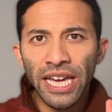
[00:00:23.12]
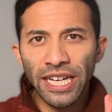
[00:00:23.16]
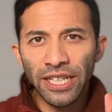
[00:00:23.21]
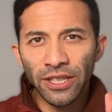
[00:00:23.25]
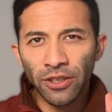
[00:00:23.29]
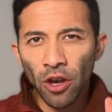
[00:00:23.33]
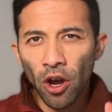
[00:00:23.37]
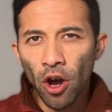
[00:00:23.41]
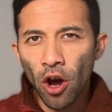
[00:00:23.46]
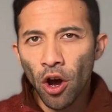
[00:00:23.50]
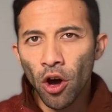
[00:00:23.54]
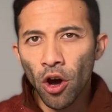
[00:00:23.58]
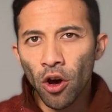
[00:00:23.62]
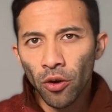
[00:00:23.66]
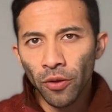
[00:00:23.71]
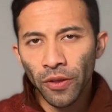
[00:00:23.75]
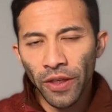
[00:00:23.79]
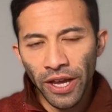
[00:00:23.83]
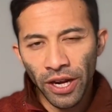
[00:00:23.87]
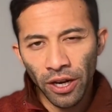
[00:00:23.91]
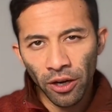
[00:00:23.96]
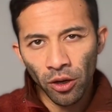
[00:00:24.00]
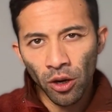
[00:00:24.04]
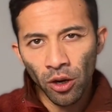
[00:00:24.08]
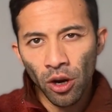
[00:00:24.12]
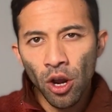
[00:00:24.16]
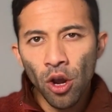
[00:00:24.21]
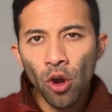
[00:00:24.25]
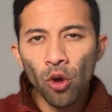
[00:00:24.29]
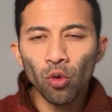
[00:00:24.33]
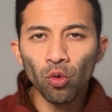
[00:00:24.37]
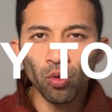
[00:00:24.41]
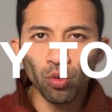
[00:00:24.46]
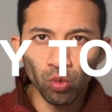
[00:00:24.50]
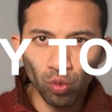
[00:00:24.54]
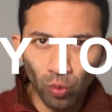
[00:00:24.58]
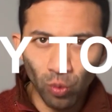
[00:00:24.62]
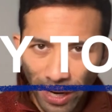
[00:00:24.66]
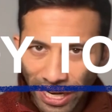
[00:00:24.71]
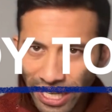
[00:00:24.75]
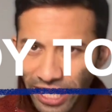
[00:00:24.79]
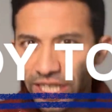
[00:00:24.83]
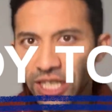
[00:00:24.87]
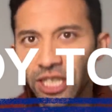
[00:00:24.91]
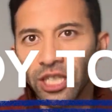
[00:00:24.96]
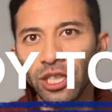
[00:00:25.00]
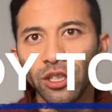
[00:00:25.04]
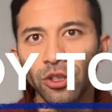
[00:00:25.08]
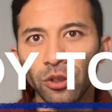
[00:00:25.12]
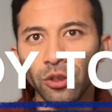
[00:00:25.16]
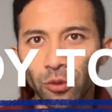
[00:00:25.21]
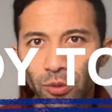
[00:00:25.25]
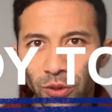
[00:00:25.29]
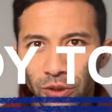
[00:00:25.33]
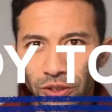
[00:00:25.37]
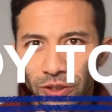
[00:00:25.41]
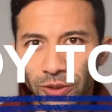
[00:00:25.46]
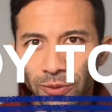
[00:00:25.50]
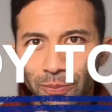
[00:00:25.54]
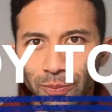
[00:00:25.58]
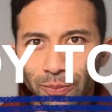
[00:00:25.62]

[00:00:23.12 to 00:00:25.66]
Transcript: It's all there, ready to use.